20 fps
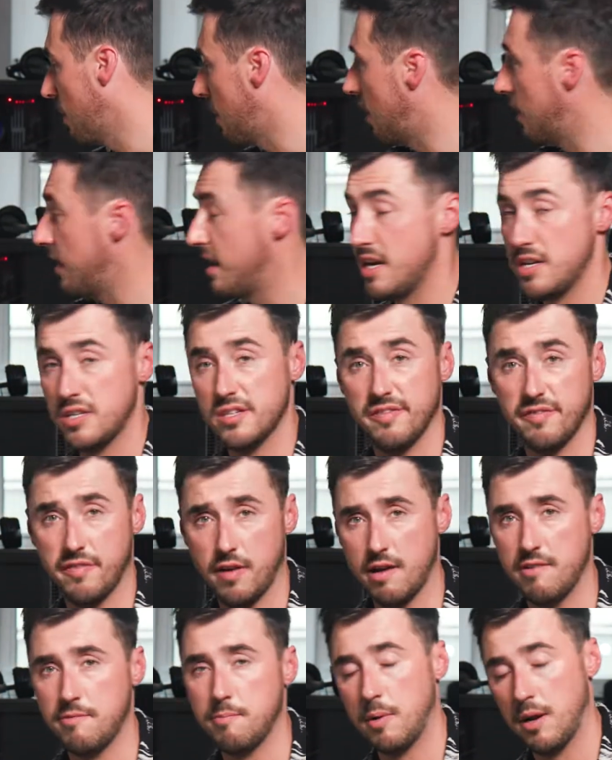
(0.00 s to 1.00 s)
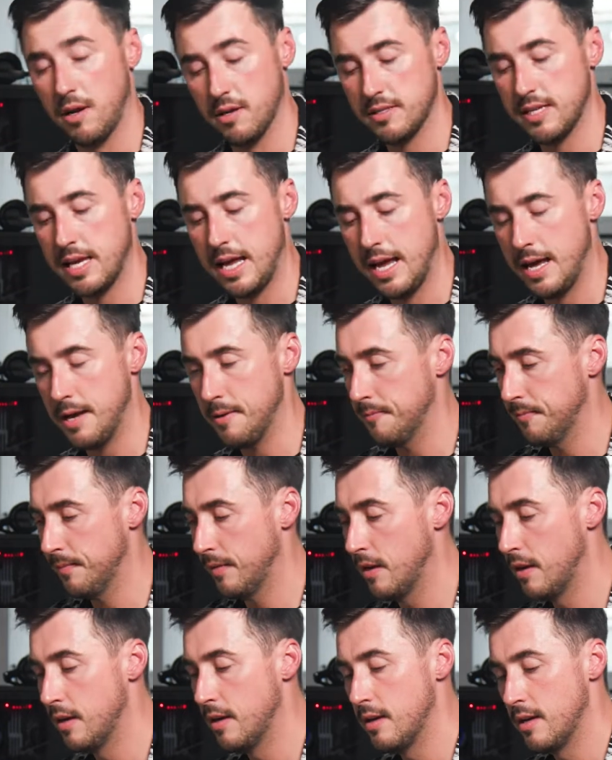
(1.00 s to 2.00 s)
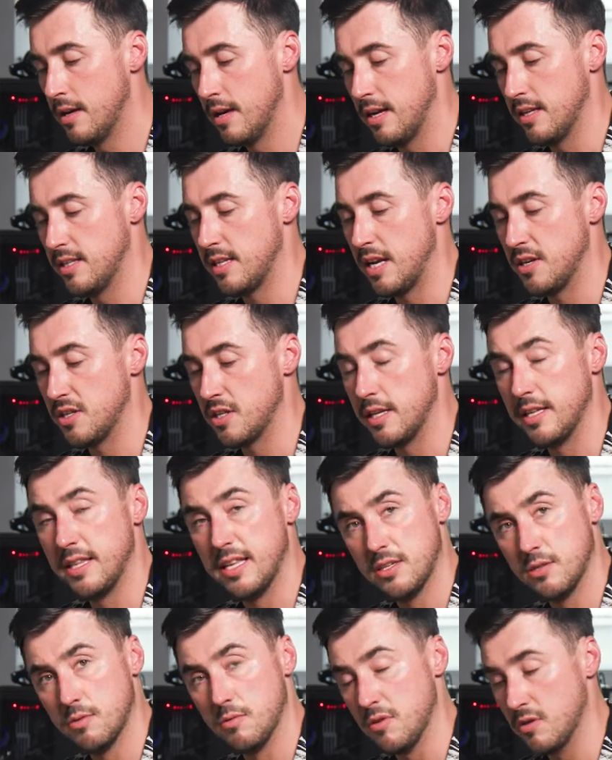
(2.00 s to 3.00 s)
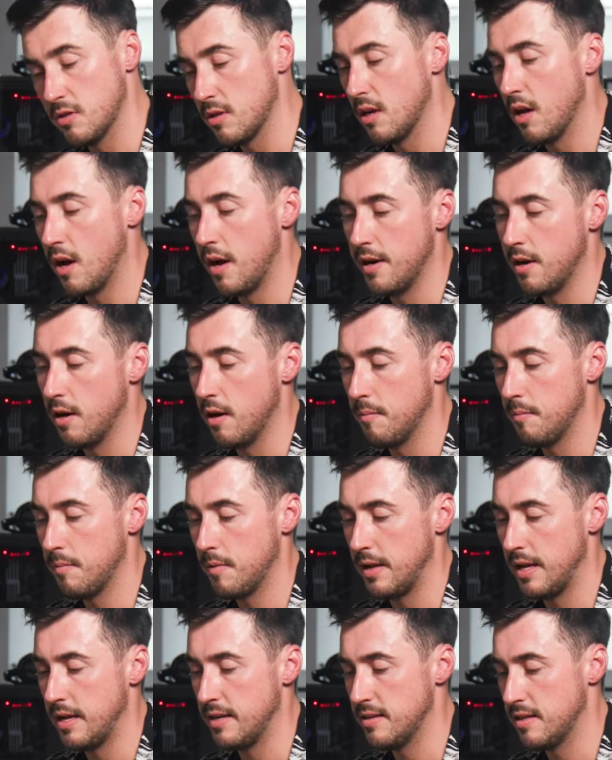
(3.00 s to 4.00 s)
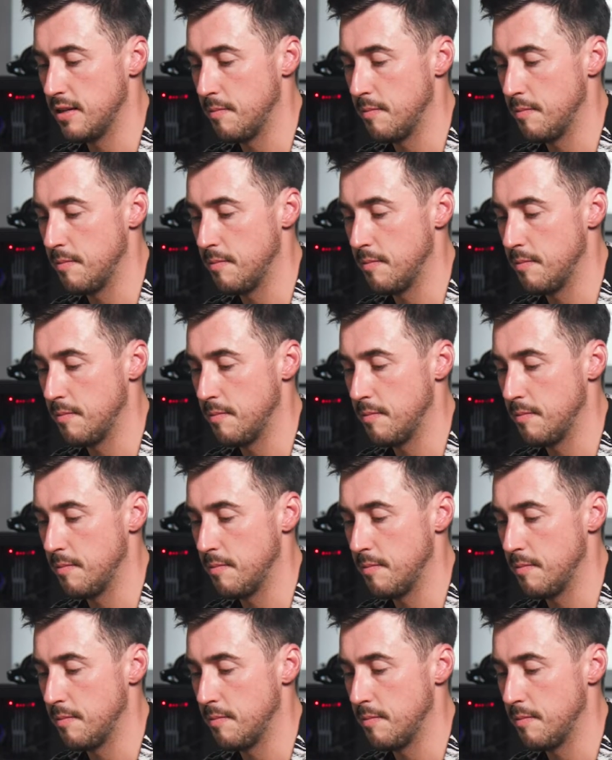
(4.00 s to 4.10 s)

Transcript: our Ninja 5 Plus here. Essentially this will just line up into the